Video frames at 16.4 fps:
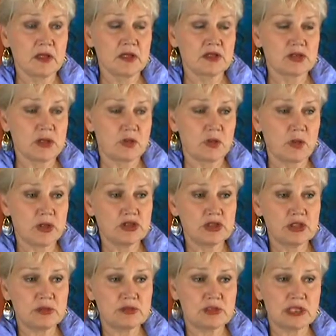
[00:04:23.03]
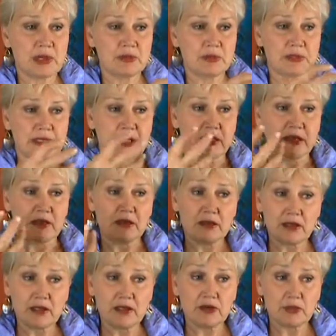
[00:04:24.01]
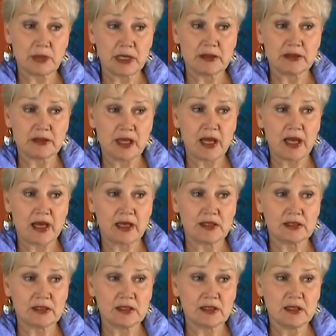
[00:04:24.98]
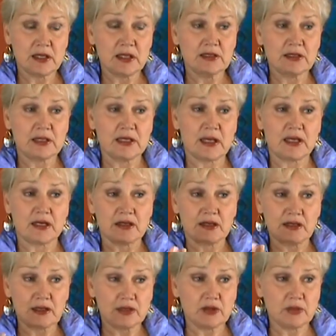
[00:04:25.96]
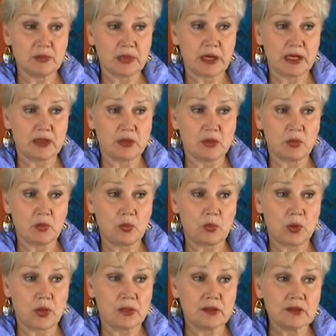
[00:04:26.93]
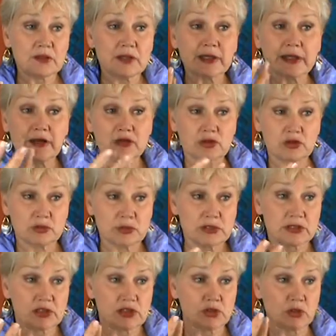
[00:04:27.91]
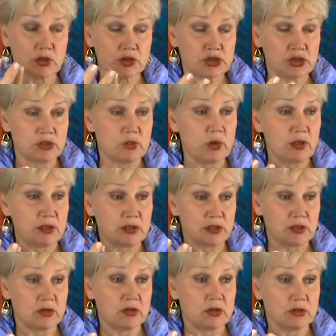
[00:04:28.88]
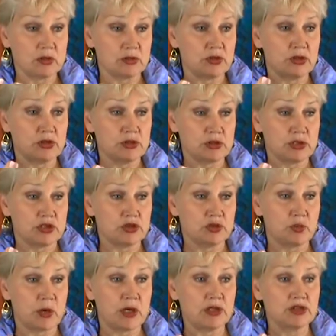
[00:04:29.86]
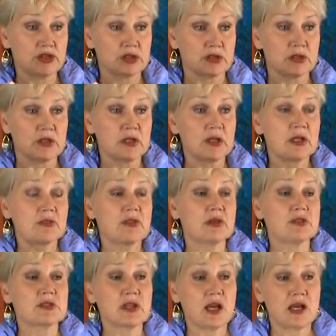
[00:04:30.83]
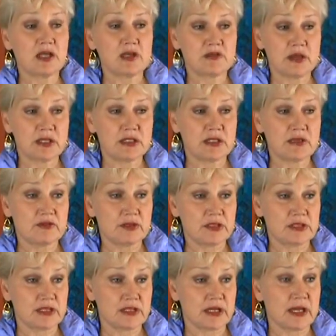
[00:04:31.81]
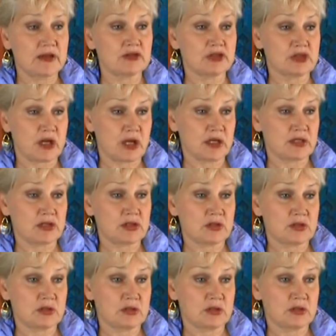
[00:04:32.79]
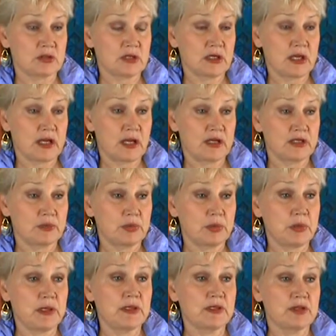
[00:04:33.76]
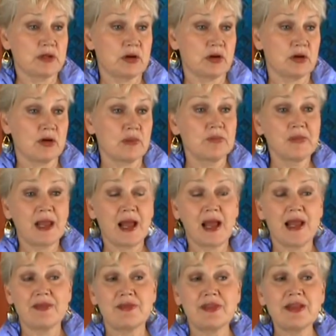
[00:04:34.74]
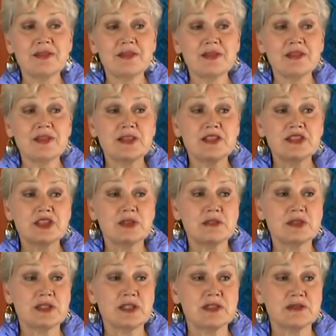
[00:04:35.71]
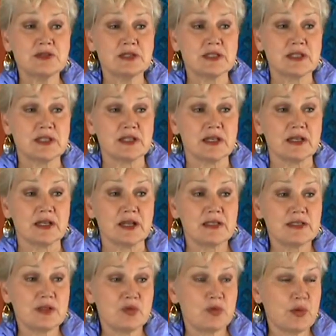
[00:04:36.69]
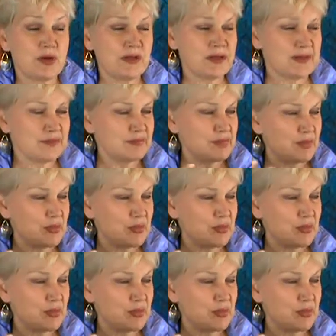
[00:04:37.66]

So once she was able to get clear about that, to get clear about what the characteristics were she wanted in her new situation, those kind of activities that energized her and depleted her, and then the things she was interested in. I said, what are the